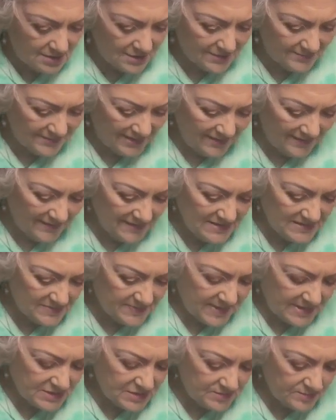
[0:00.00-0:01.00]
at
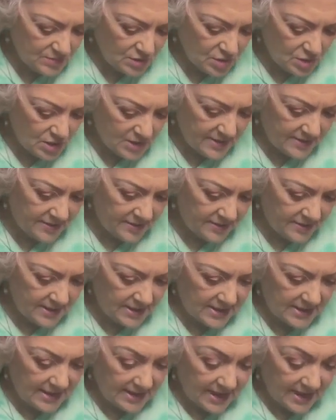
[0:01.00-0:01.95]
least by tomorrow, I think.